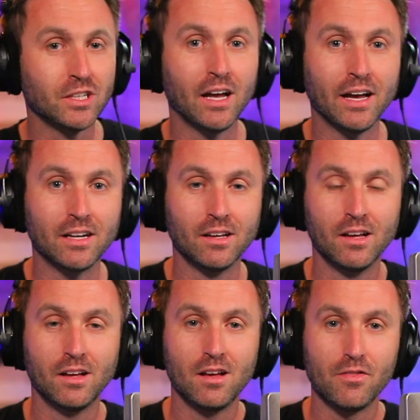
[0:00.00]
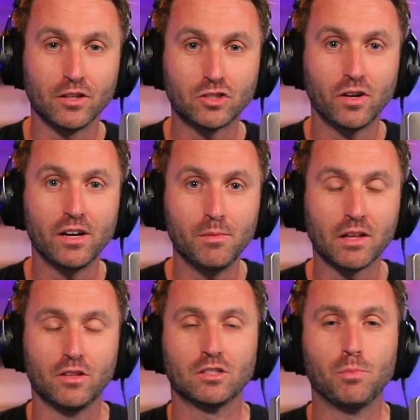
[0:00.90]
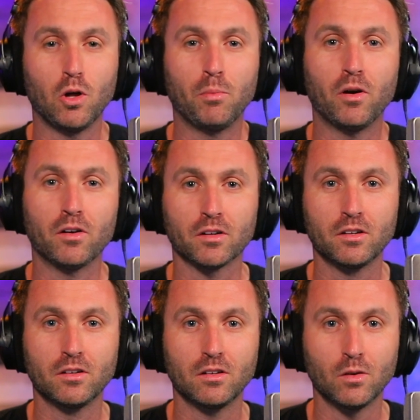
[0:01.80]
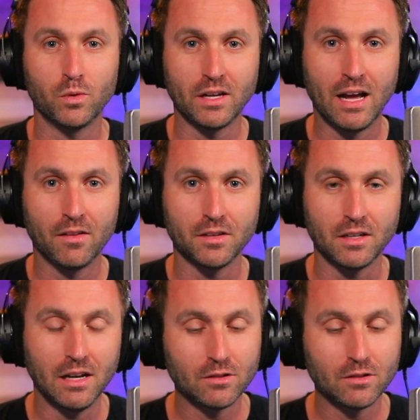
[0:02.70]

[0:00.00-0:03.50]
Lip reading: side that's trying to make this ballpark a reality.